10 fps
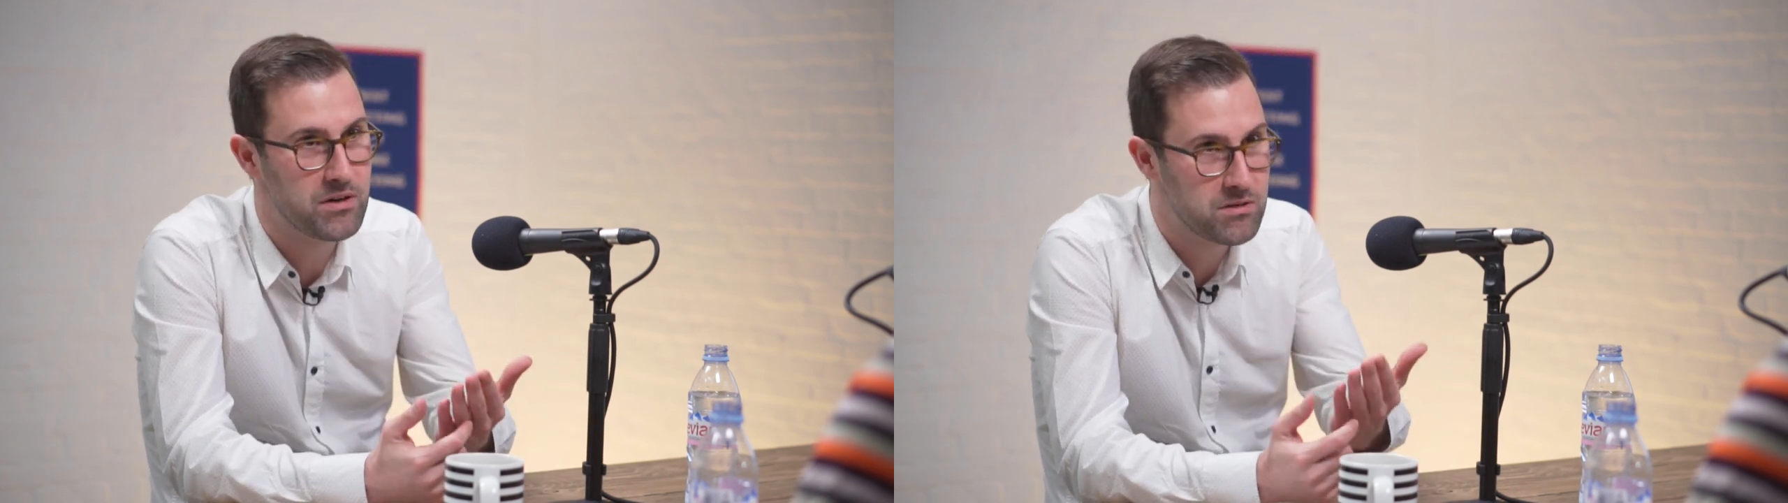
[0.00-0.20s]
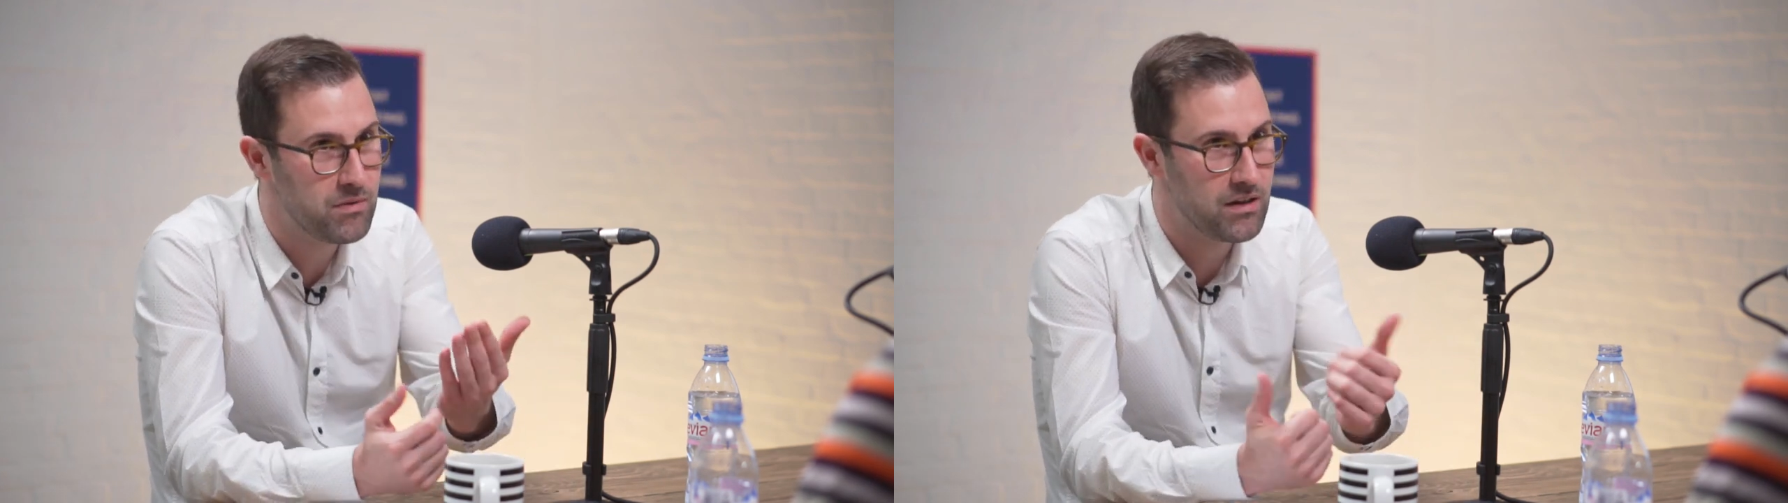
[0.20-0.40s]

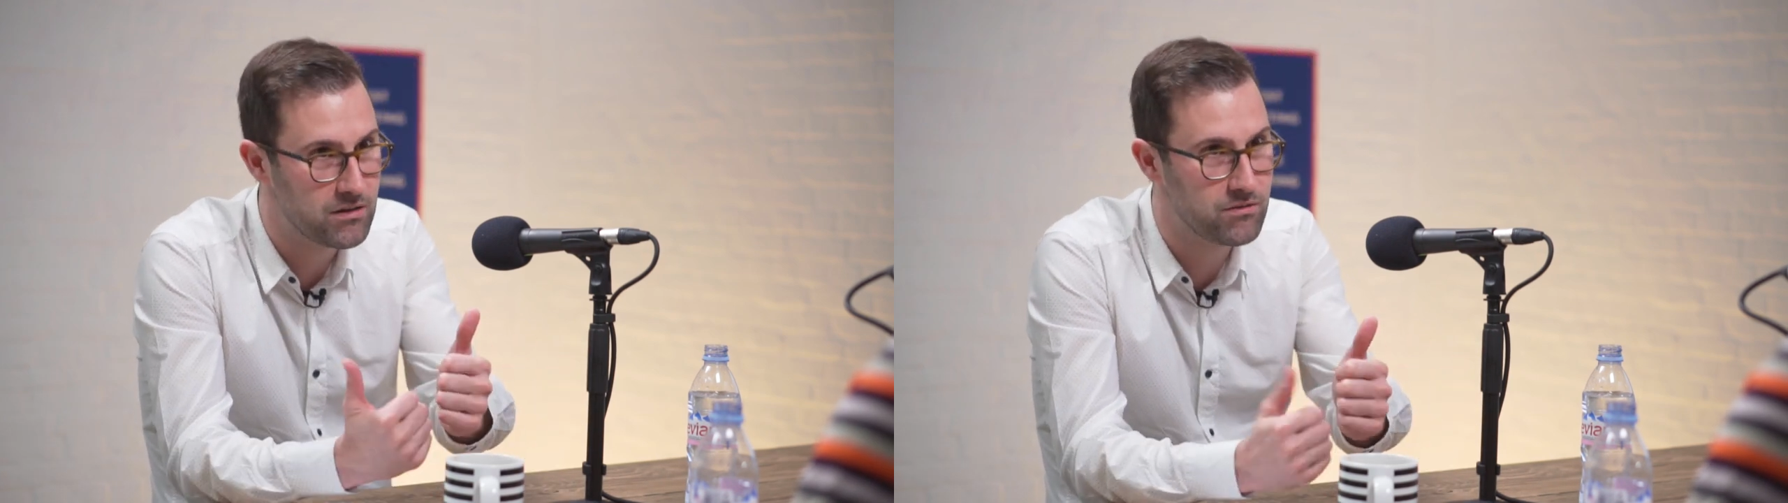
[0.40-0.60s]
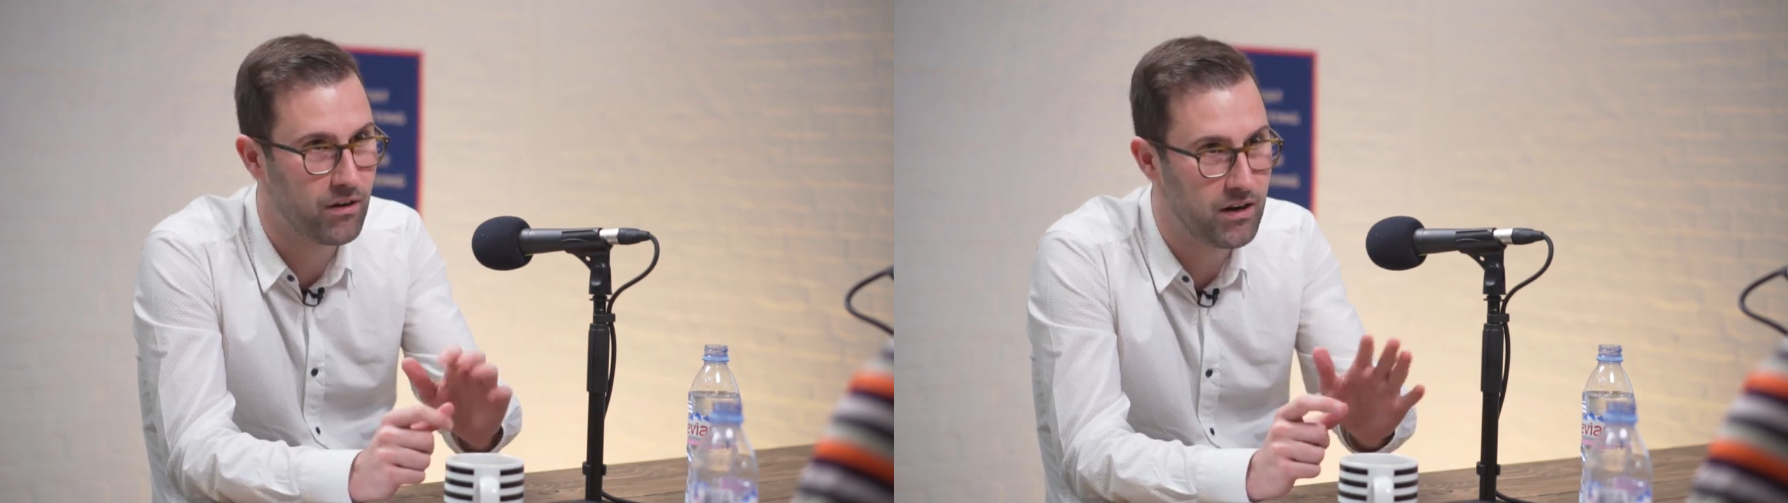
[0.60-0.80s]
resume
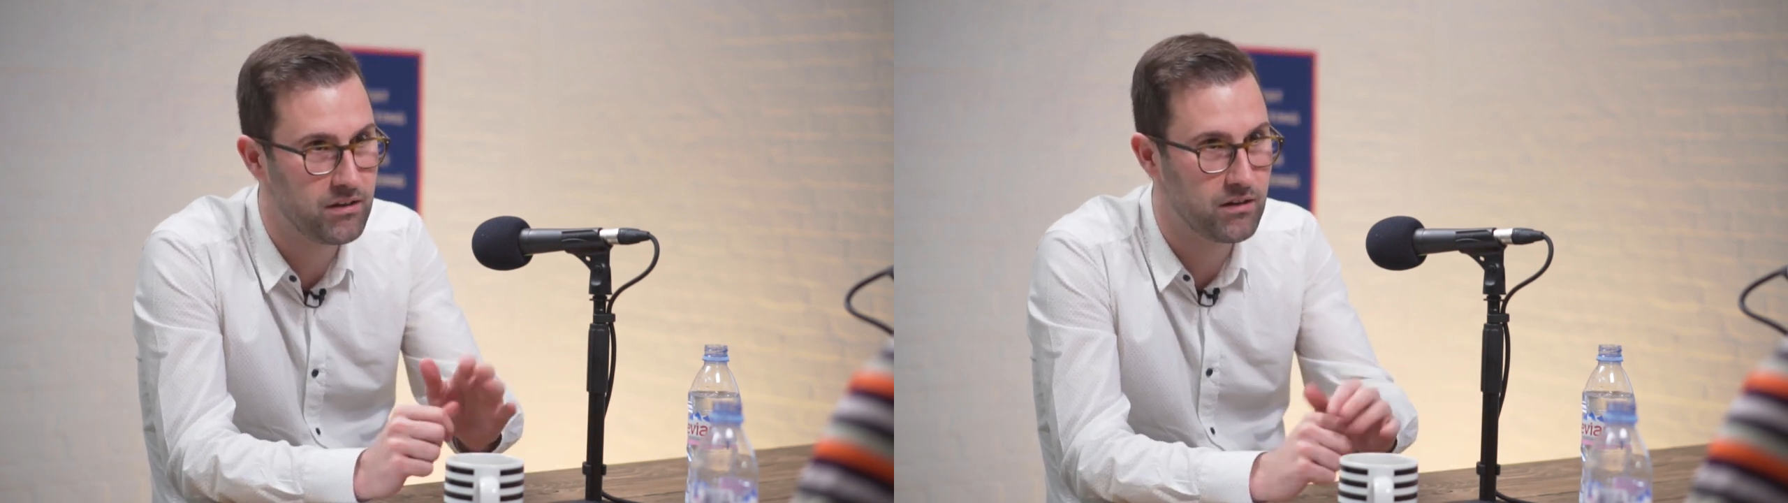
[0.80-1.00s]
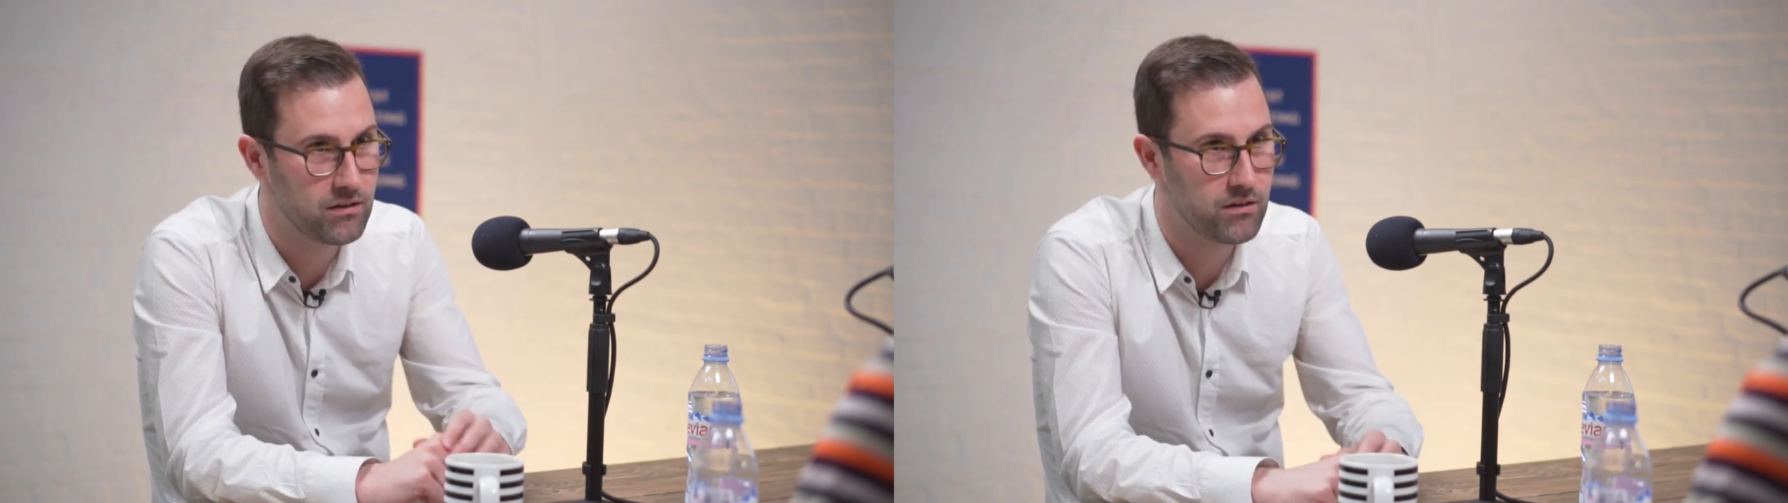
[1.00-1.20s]
is
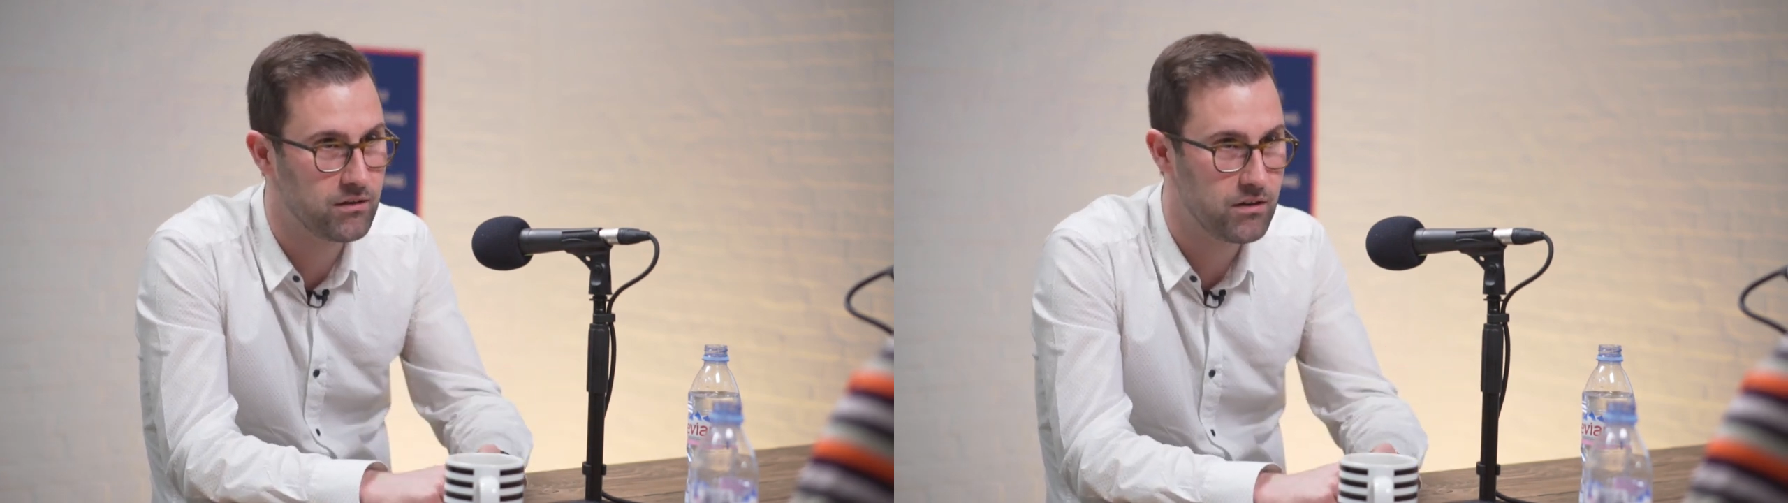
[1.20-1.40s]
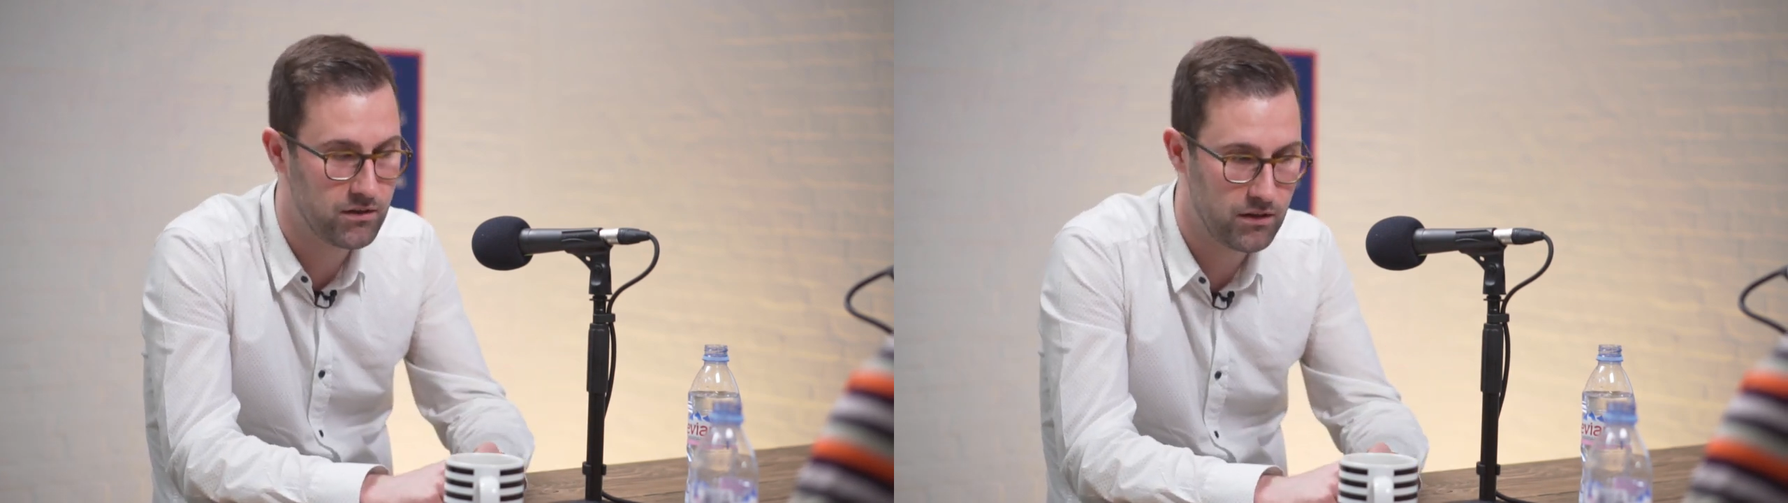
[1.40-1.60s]
fine
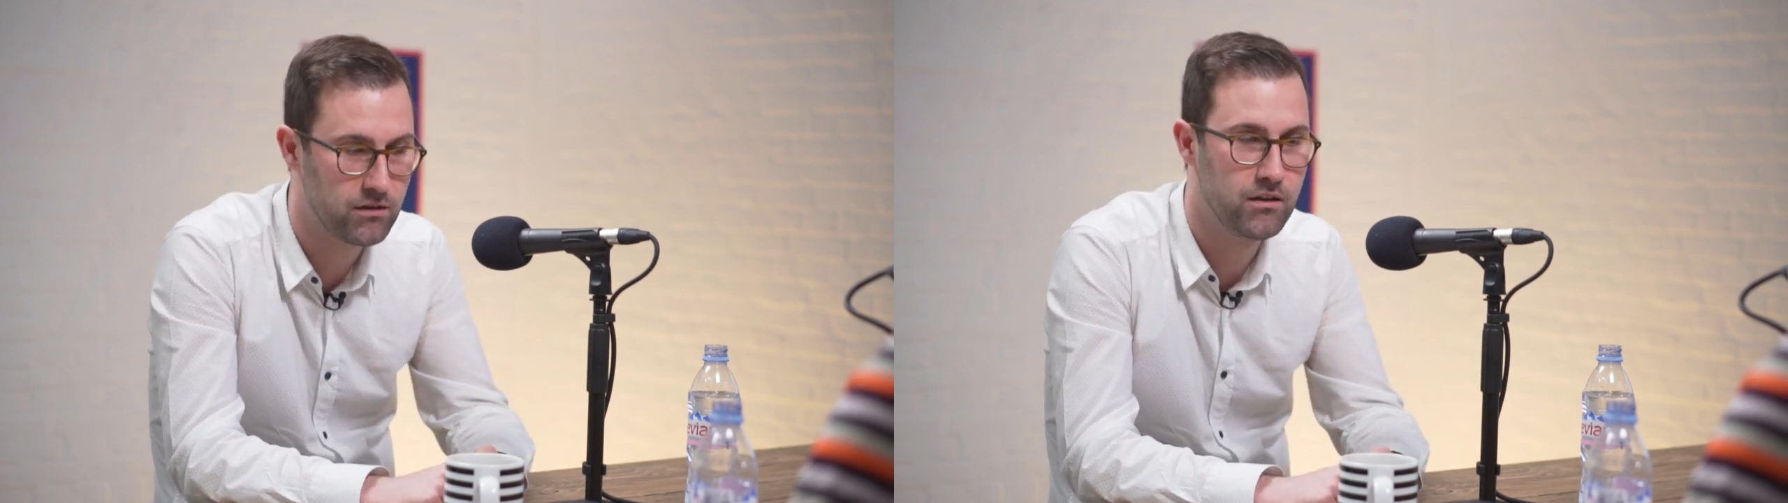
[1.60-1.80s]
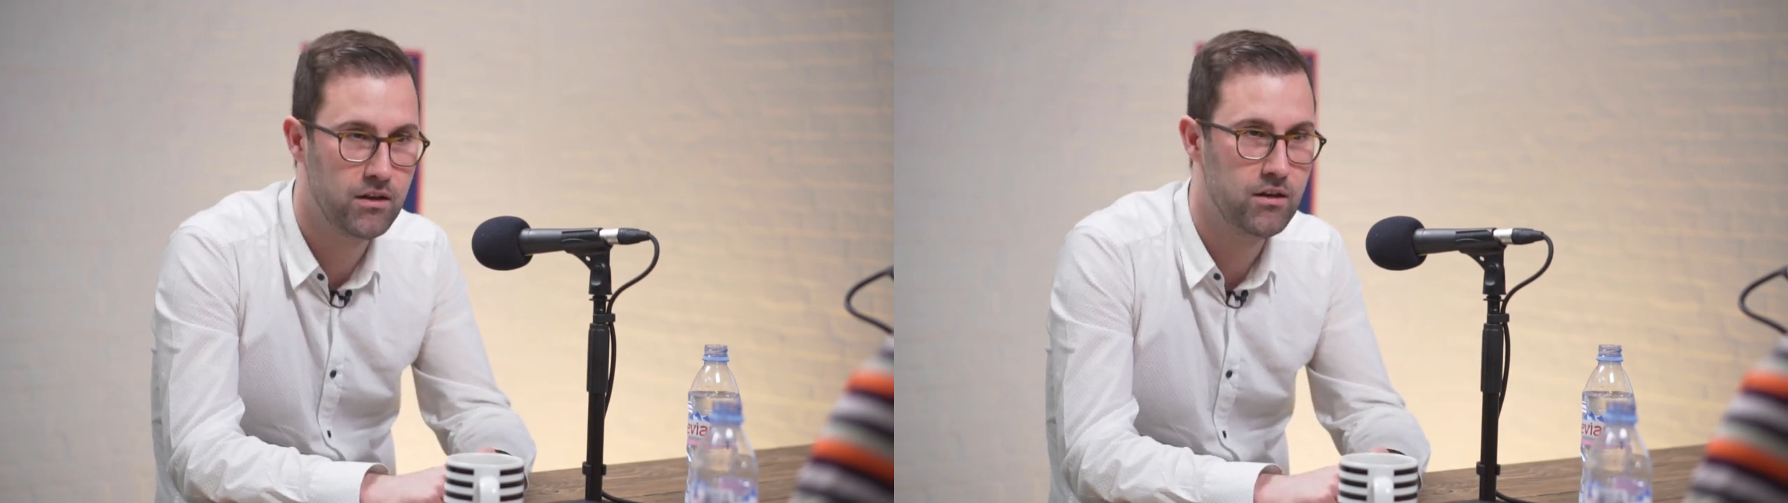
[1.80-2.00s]
and